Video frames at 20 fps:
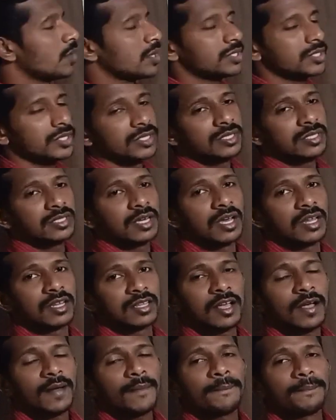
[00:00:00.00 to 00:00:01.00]
questions
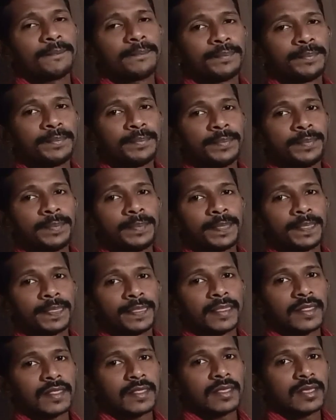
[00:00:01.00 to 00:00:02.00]
are the
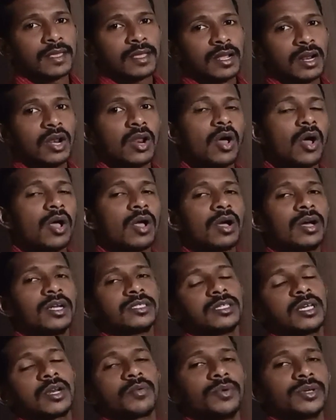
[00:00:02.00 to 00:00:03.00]
long
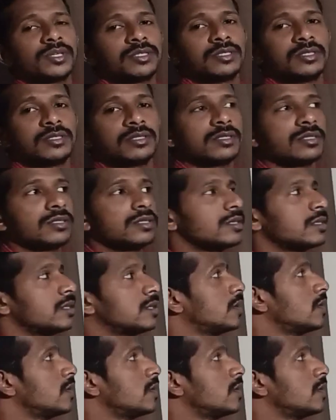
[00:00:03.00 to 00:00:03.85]
answer questions.